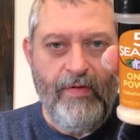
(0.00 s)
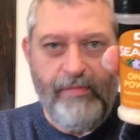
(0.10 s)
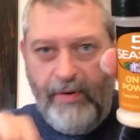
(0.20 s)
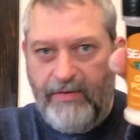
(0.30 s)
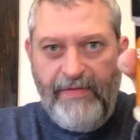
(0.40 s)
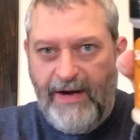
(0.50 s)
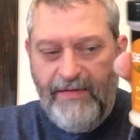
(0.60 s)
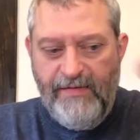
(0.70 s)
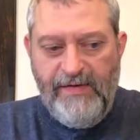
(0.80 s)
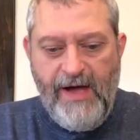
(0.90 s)
sprinkle that
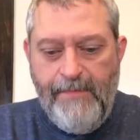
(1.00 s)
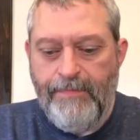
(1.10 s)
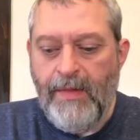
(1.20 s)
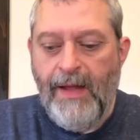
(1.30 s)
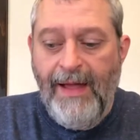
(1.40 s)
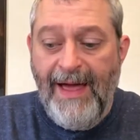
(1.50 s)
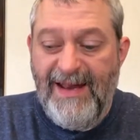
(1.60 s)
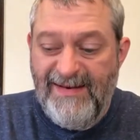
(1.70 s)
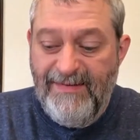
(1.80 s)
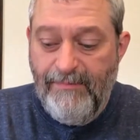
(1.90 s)
on the top
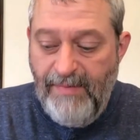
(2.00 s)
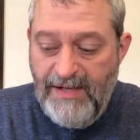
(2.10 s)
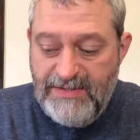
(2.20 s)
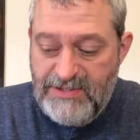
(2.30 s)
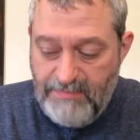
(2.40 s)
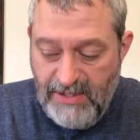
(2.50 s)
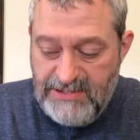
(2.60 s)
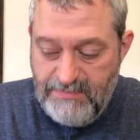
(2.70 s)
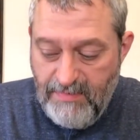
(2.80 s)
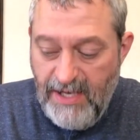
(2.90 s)
and it much,
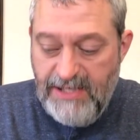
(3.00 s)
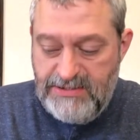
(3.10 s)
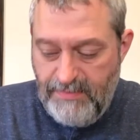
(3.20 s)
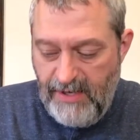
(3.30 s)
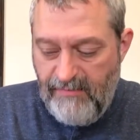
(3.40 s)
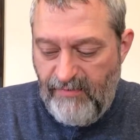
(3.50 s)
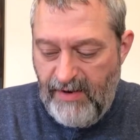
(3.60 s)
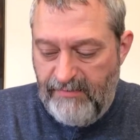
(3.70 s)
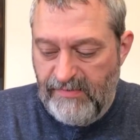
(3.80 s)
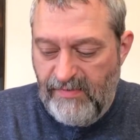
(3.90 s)
much, much better
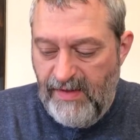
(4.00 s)
flavors.